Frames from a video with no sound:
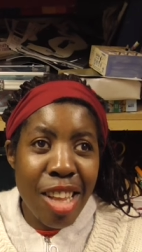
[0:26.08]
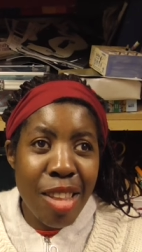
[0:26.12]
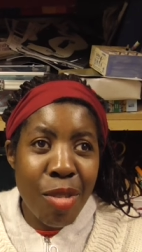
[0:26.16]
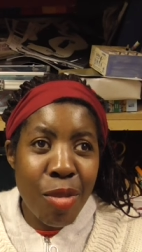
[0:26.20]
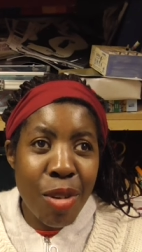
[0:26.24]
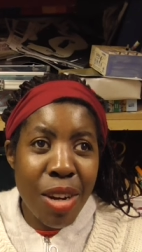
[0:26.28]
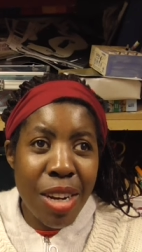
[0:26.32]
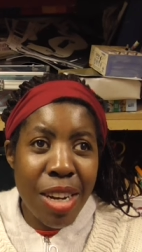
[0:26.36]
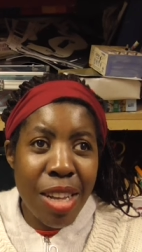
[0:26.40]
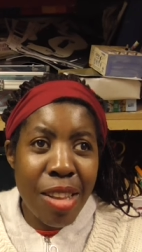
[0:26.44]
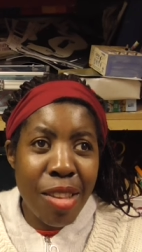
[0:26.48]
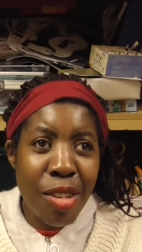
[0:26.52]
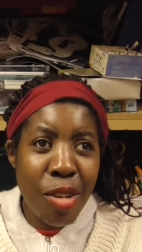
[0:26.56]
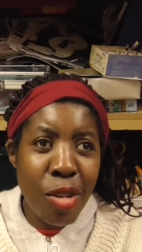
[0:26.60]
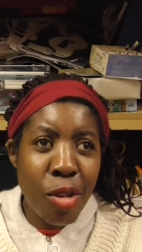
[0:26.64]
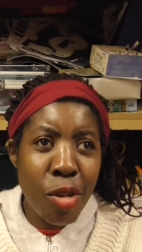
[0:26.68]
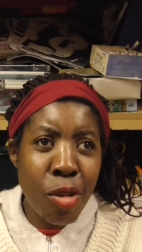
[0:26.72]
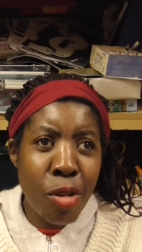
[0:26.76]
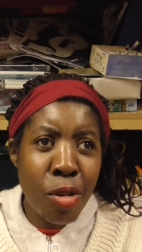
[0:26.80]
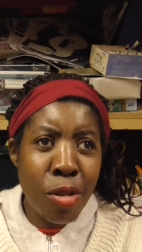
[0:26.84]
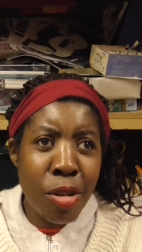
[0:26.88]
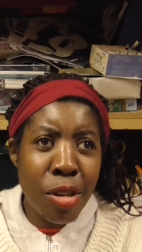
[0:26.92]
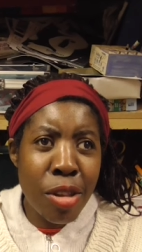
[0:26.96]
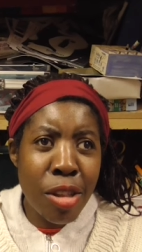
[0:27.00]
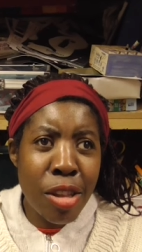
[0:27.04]
This one is
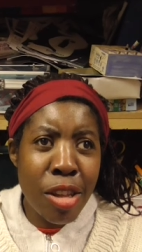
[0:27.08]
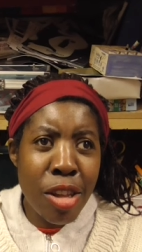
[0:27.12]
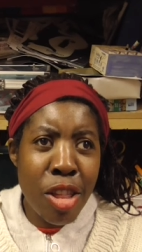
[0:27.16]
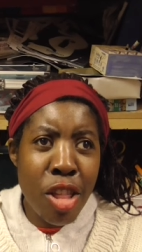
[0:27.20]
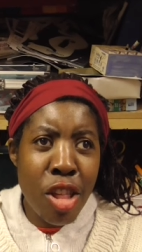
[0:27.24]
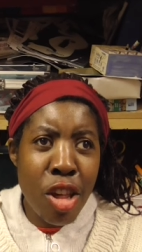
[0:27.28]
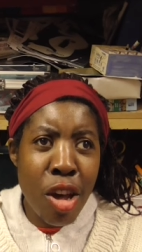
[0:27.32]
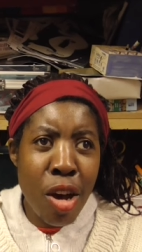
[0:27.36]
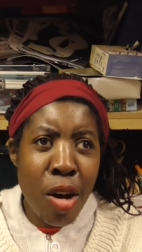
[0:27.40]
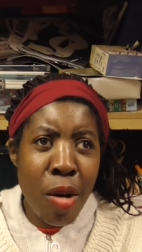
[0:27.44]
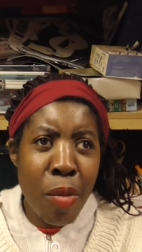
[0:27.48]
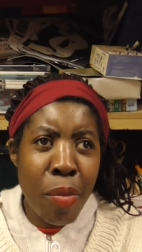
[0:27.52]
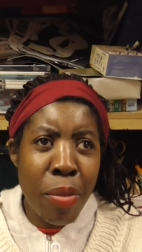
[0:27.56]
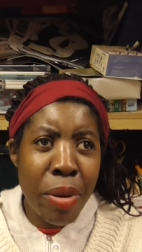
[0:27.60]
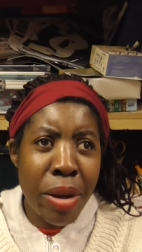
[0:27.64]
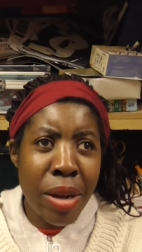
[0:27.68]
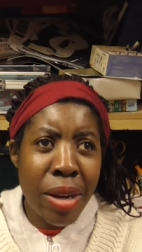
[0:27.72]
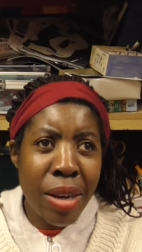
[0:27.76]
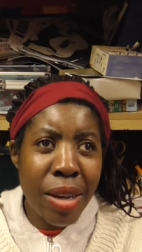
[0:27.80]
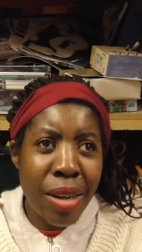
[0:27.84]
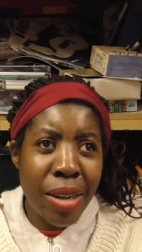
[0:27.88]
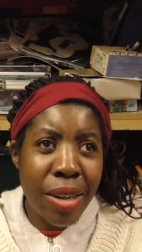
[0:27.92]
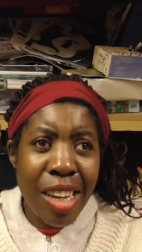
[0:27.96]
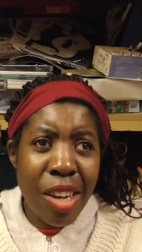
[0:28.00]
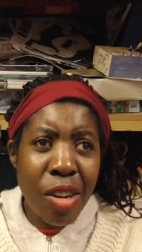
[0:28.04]
called The Job.
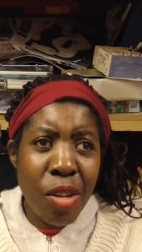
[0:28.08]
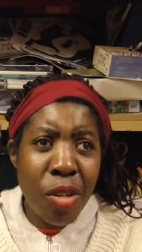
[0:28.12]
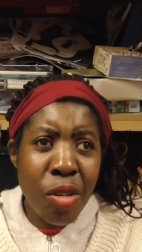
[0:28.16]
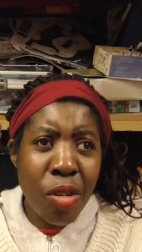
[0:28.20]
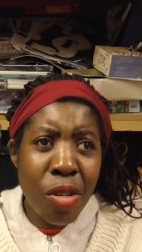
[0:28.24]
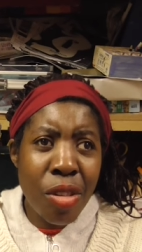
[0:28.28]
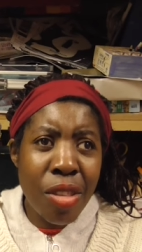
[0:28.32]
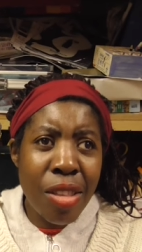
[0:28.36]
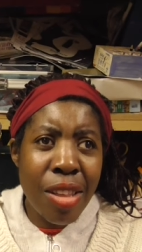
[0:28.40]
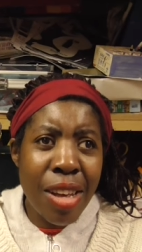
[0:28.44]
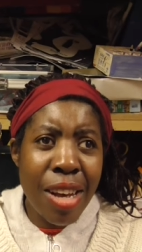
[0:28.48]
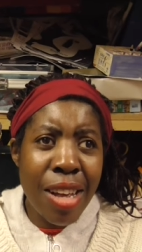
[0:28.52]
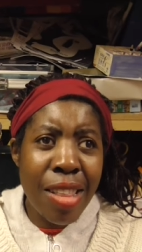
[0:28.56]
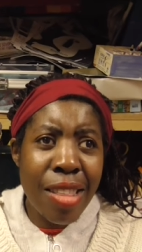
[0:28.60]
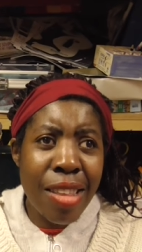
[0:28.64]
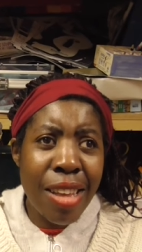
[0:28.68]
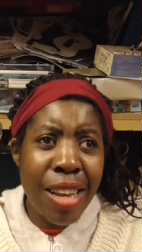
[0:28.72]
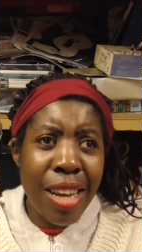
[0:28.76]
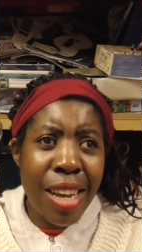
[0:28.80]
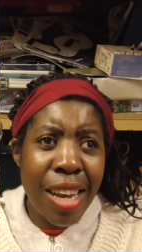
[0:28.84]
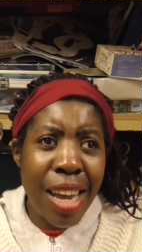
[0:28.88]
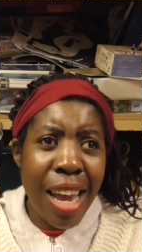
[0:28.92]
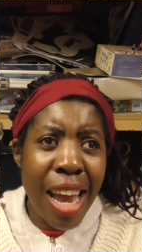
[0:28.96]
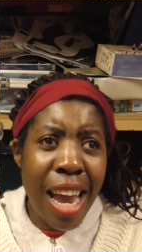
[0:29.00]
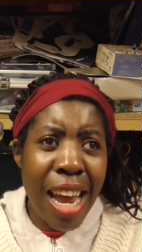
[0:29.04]
It all starts
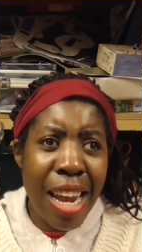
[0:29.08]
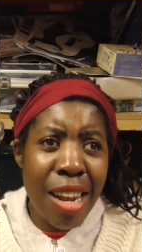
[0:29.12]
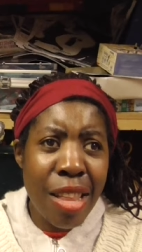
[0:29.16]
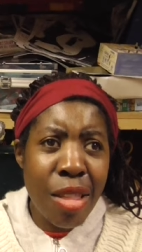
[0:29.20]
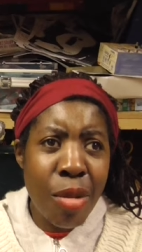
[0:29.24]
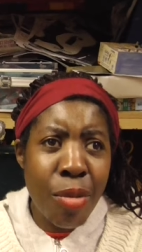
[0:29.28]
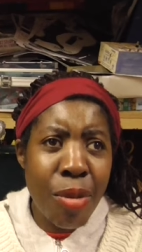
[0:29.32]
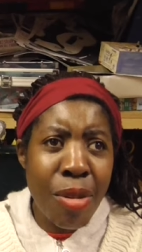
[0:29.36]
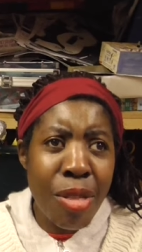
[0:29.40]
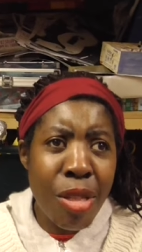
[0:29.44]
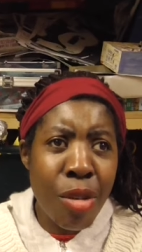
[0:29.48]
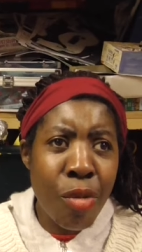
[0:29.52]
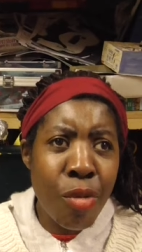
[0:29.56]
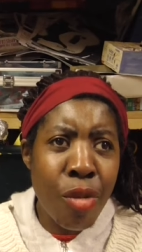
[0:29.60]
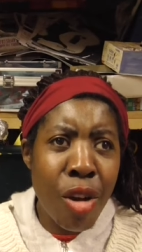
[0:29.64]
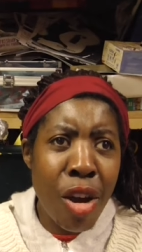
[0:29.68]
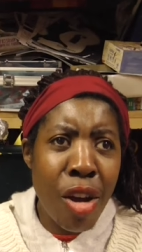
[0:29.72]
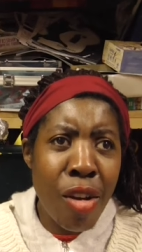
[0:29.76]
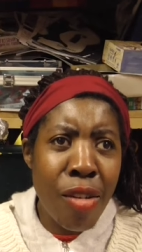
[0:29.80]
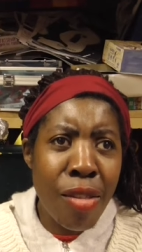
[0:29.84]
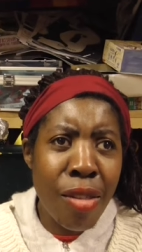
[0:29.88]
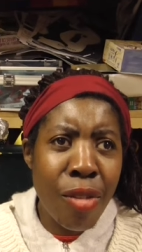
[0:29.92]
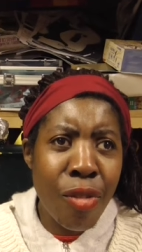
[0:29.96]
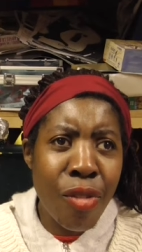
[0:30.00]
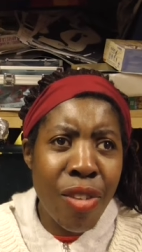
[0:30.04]
in Kent with the
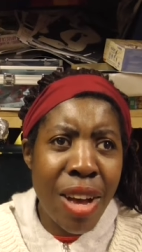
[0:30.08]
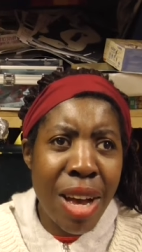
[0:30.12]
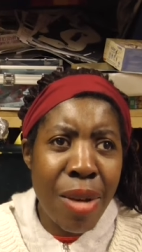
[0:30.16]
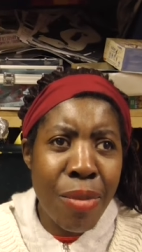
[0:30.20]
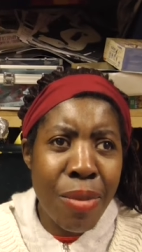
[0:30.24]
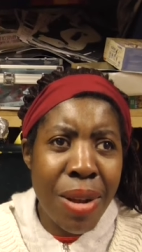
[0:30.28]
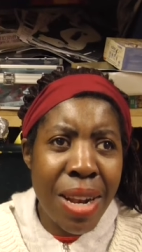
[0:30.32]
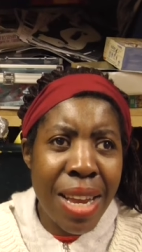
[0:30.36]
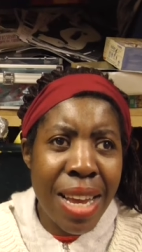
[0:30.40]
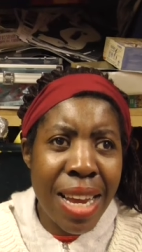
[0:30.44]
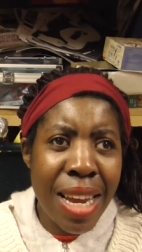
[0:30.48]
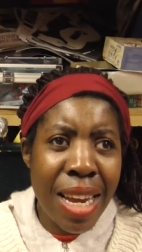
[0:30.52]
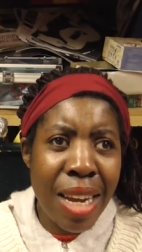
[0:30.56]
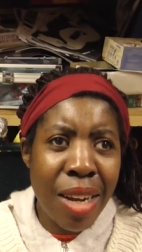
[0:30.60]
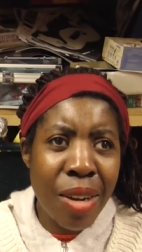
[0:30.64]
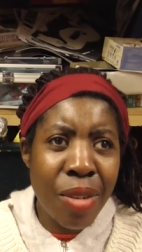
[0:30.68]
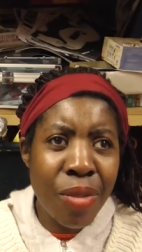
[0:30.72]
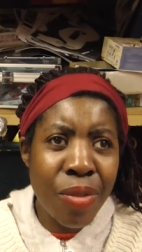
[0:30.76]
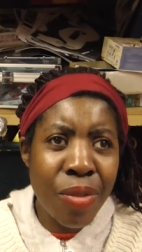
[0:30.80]
Rose family.